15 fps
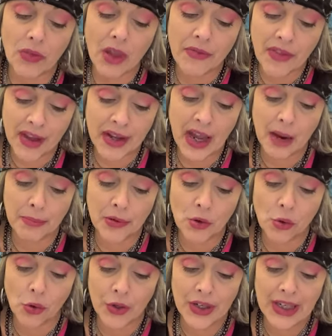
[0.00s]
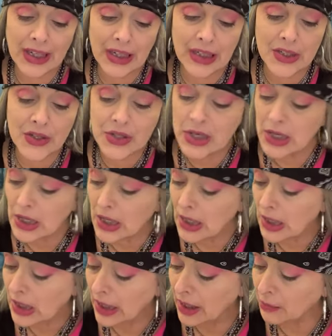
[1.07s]
that Capricorn is.
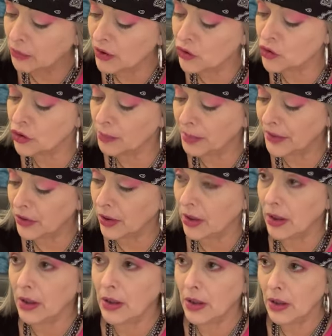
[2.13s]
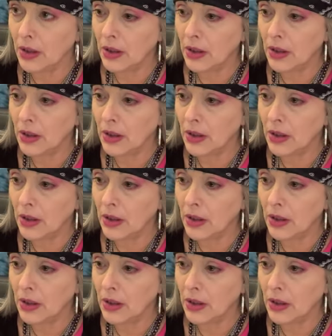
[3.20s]
And with Jupiter